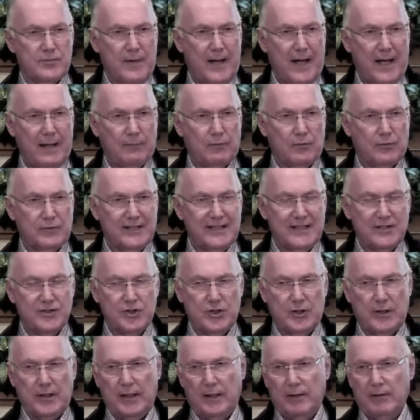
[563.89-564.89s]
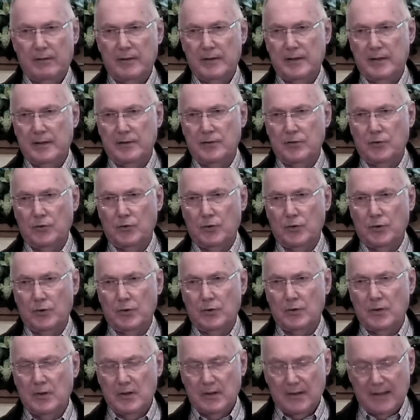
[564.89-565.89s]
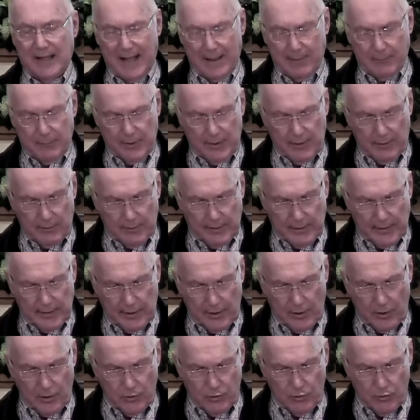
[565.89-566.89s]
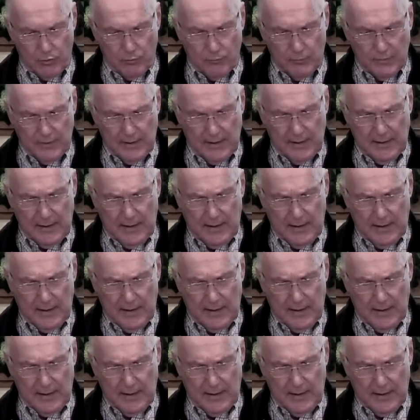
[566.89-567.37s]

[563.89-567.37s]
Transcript: Bible Dictionary in your library at home,